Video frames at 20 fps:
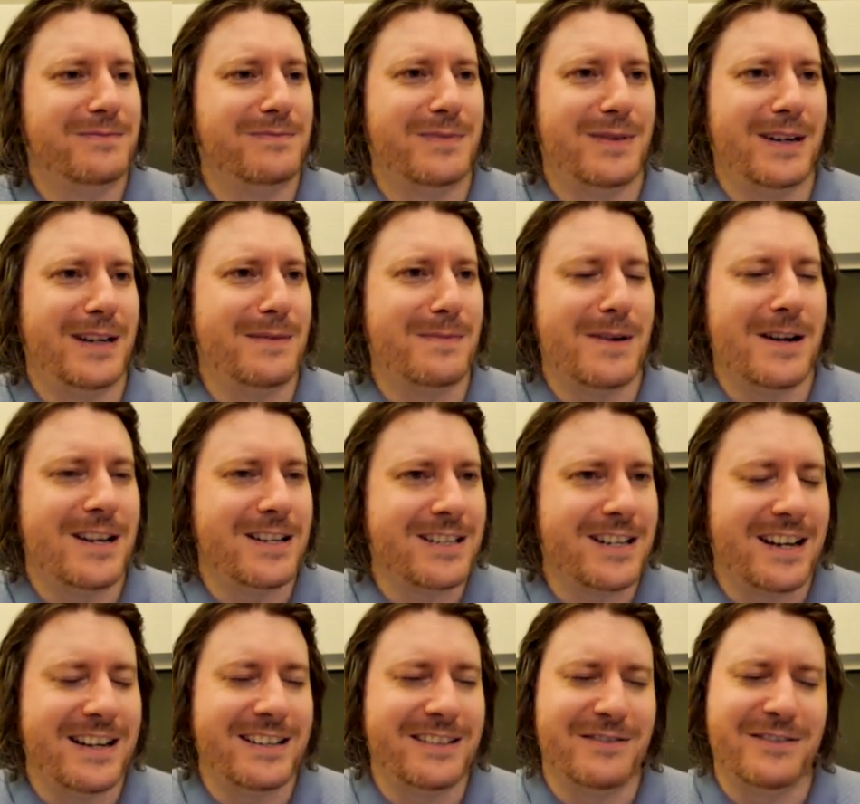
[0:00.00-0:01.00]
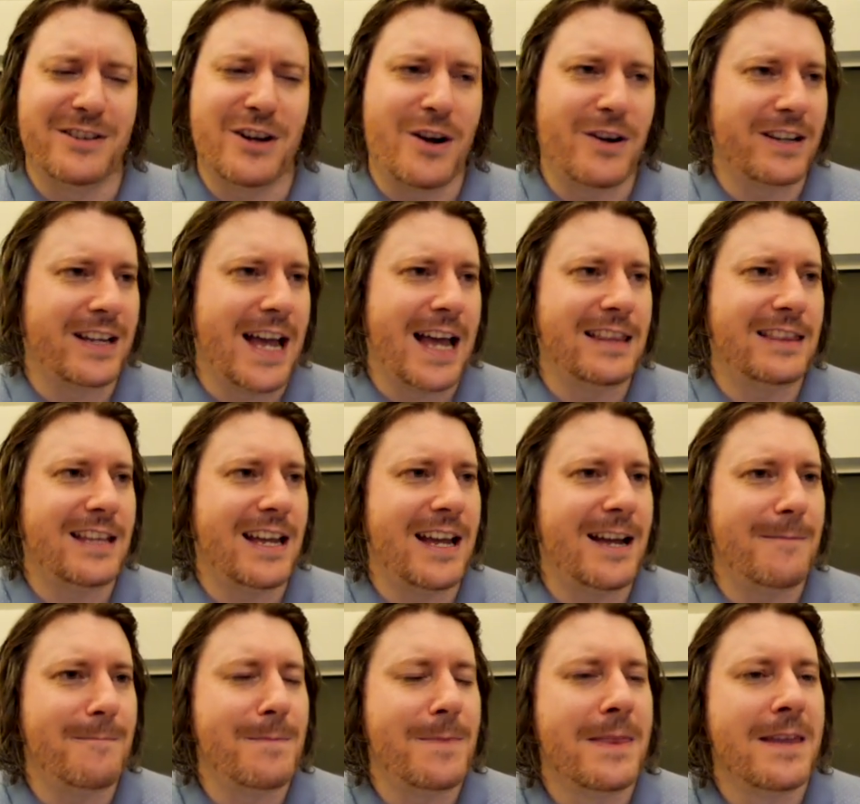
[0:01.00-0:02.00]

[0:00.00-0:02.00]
pretty much. I did not get that.